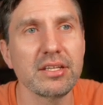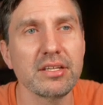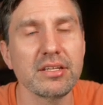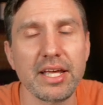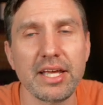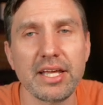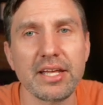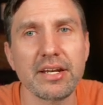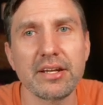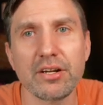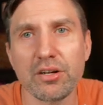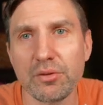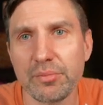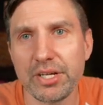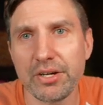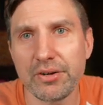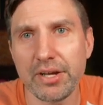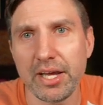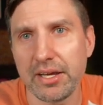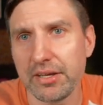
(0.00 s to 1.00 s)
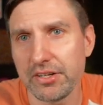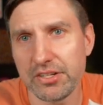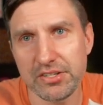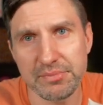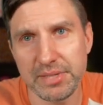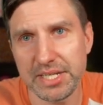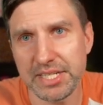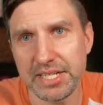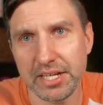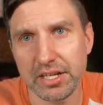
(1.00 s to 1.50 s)
and it'll be okay. It just
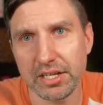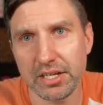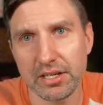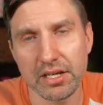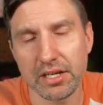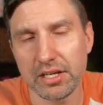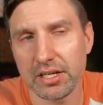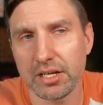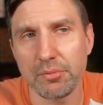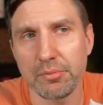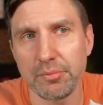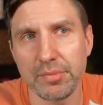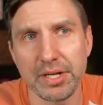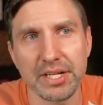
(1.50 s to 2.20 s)
may take a couple